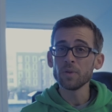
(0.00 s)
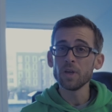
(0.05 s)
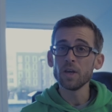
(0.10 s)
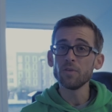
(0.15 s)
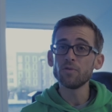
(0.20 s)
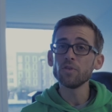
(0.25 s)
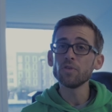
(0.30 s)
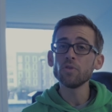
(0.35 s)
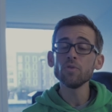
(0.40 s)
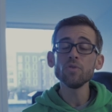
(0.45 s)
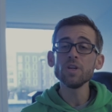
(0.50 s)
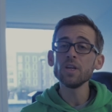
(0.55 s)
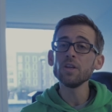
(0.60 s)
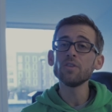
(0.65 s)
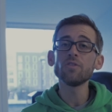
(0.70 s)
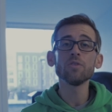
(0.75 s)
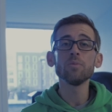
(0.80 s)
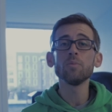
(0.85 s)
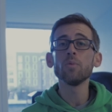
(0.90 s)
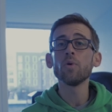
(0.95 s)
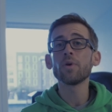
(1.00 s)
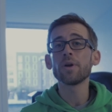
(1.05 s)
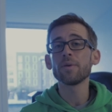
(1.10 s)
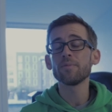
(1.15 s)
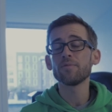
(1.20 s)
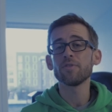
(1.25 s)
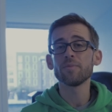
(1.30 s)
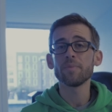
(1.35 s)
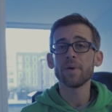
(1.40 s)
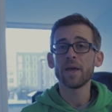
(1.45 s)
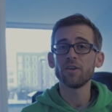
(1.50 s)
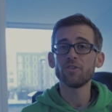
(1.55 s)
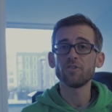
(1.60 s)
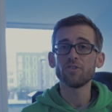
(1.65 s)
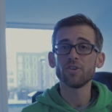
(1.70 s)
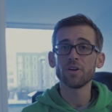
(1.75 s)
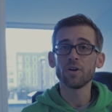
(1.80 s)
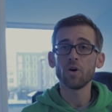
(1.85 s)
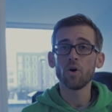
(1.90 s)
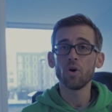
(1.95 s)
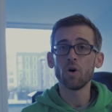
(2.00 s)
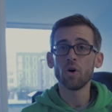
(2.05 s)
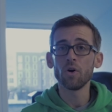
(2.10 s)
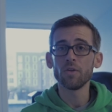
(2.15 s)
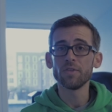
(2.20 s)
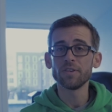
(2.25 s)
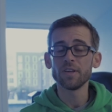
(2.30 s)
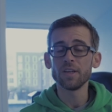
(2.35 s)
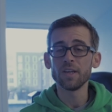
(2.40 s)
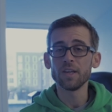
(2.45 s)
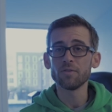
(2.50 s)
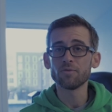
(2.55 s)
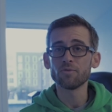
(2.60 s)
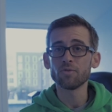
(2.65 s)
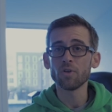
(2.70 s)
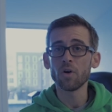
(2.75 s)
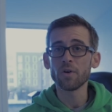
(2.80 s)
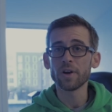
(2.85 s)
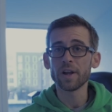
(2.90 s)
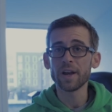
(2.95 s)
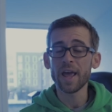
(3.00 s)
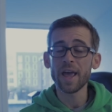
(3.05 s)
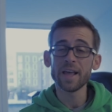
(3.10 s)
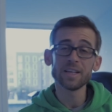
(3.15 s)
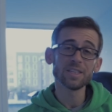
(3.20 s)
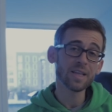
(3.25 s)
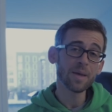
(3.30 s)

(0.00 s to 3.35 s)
If you do need some more information on the Ronin-S,